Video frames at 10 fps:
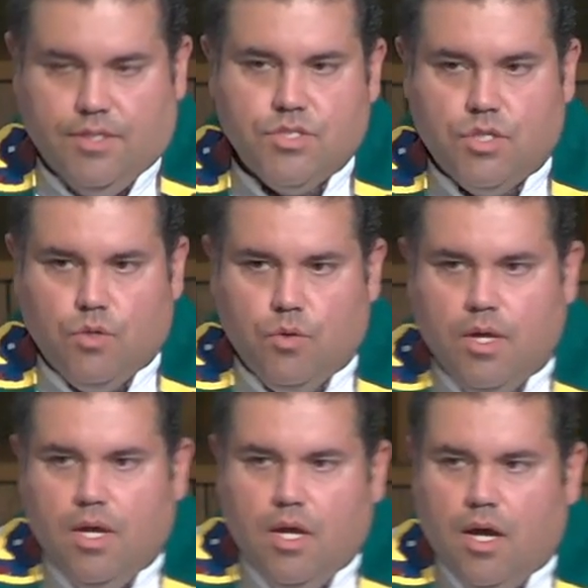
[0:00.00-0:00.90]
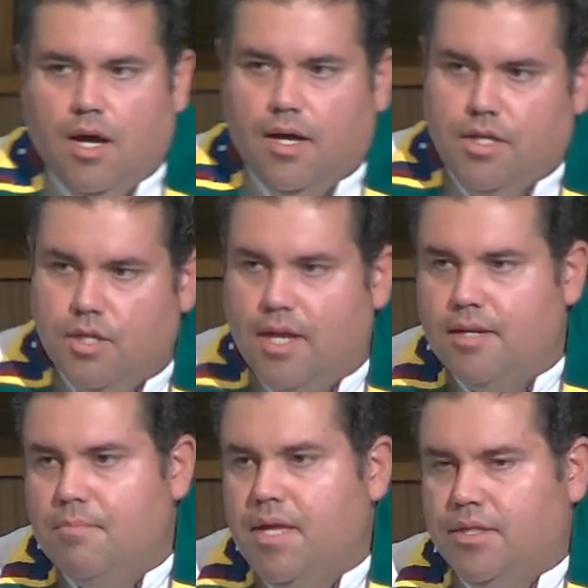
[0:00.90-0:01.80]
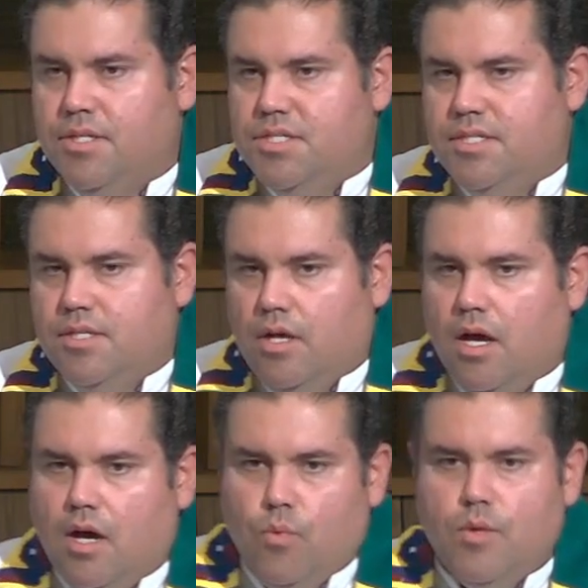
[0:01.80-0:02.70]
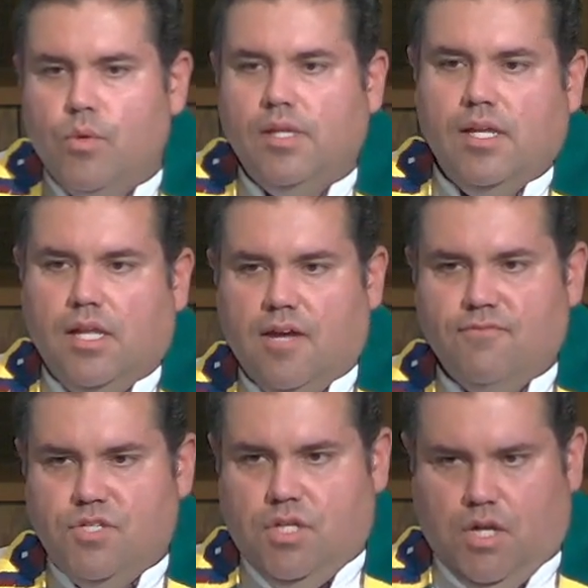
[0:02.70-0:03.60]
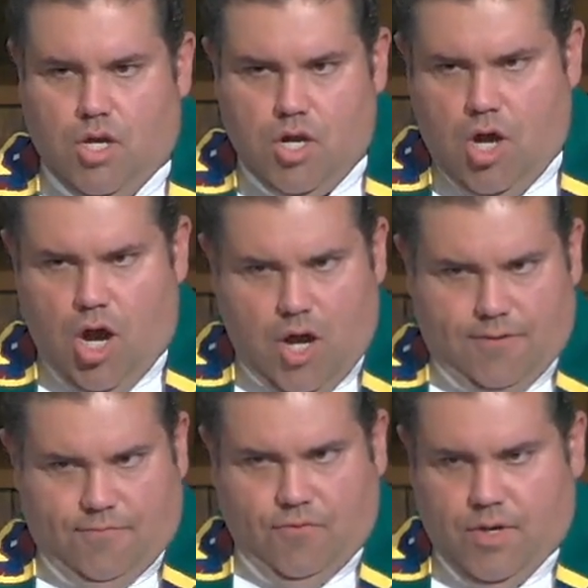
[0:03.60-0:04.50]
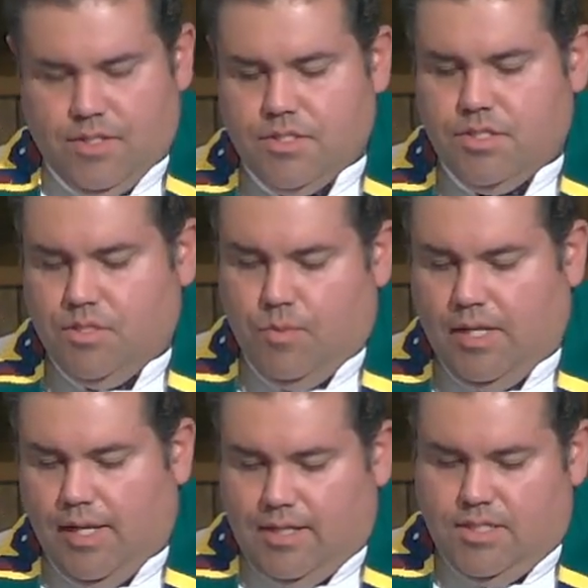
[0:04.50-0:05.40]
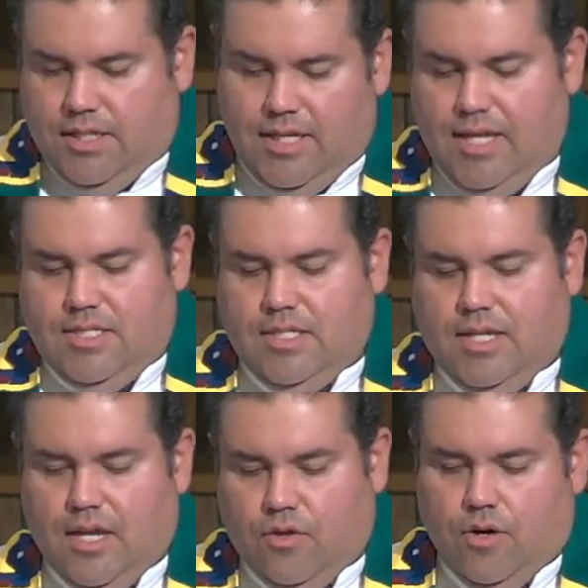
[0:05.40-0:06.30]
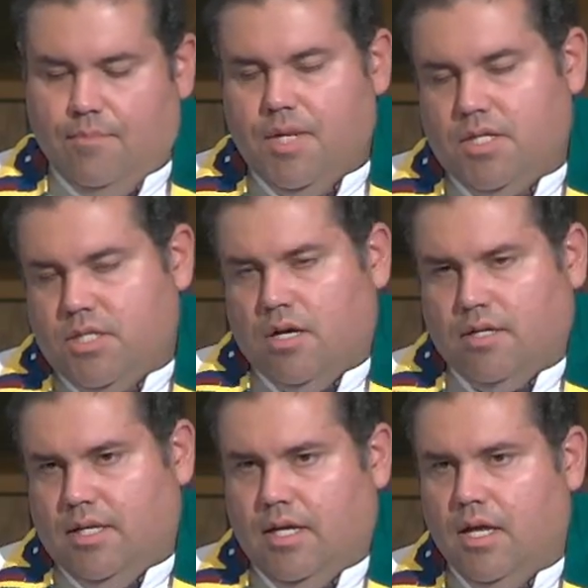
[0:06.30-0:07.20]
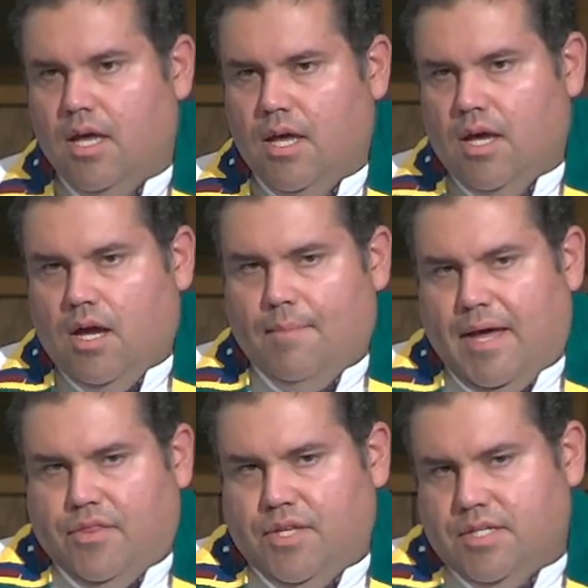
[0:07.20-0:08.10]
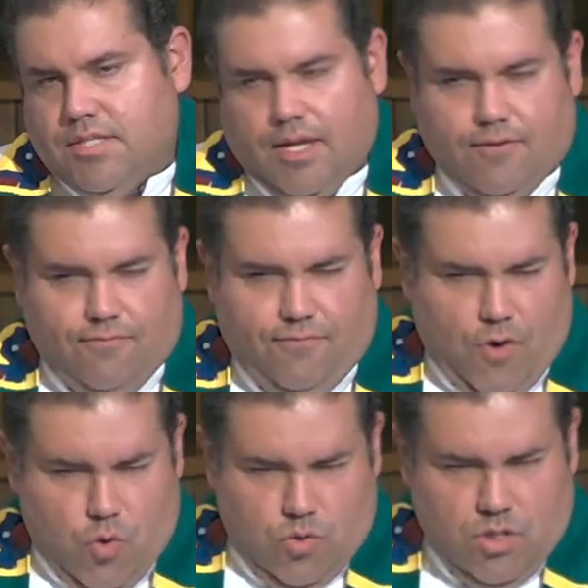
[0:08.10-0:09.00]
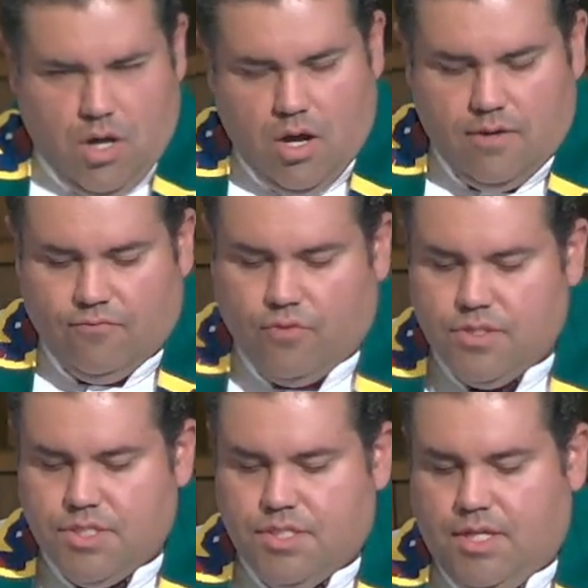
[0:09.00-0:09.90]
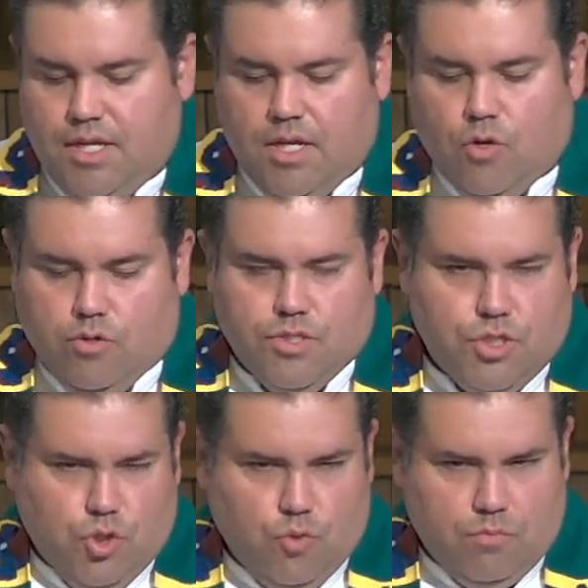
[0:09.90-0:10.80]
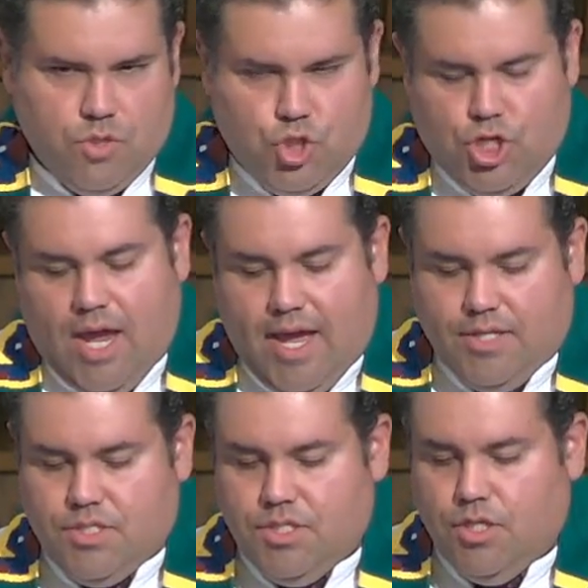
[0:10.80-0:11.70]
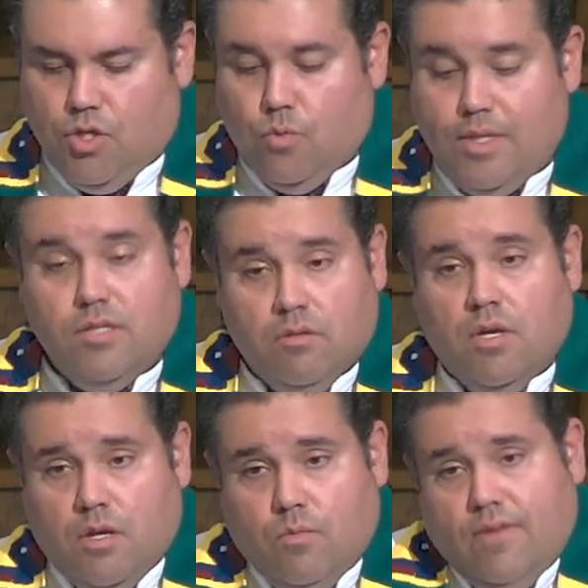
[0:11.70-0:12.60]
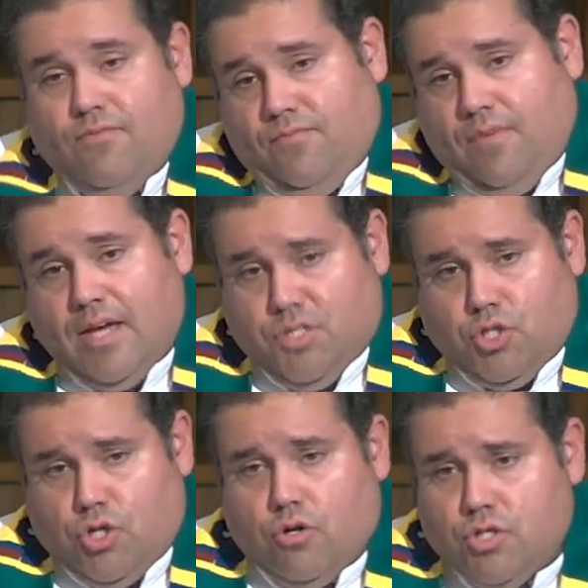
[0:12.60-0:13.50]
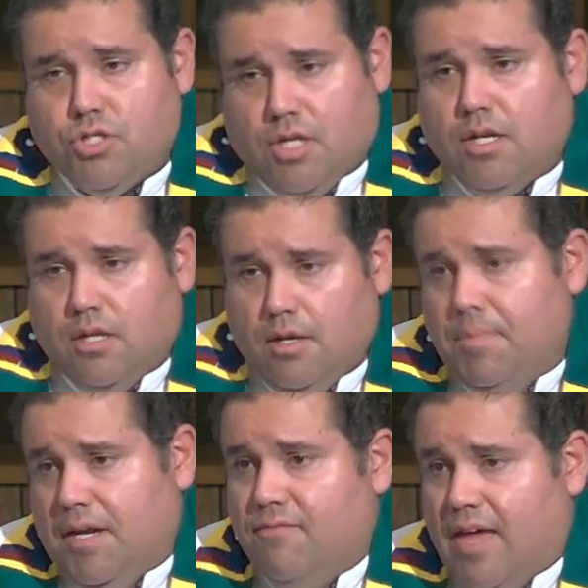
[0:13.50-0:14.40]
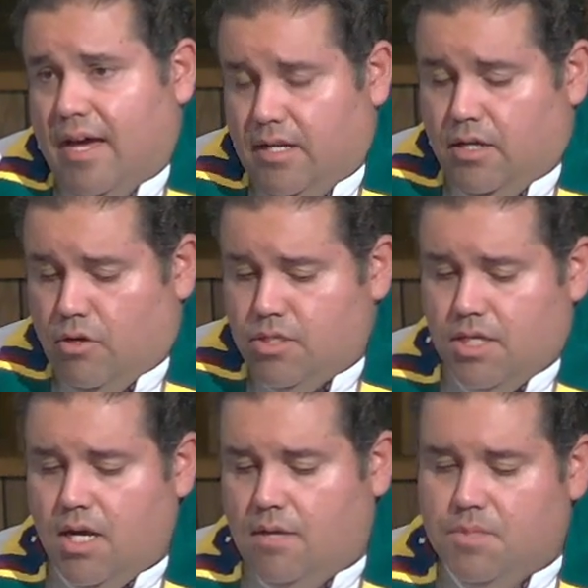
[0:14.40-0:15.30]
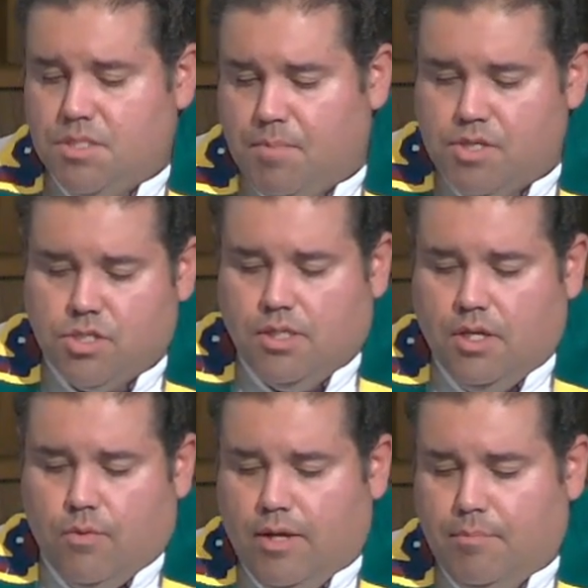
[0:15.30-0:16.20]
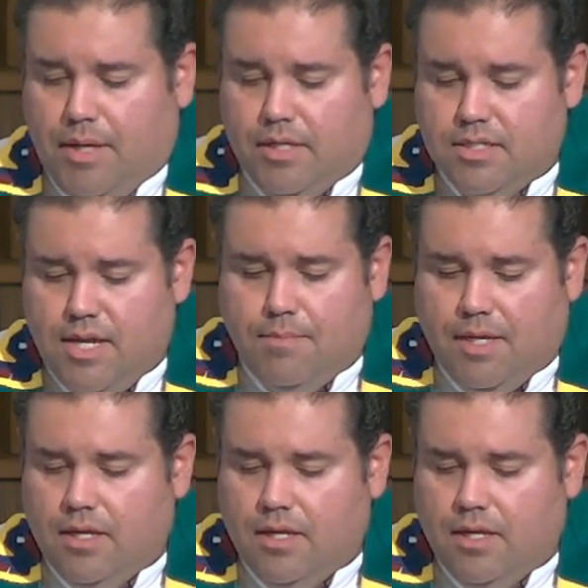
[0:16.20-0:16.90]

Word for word: So, uh, United Methodists, uh, we really love to conference. We like to get together. And I'm not talking about things like phone conferencing or Zoom chats. You know, we, we've, as a church, done a bit of that in our time, especially around pandemic.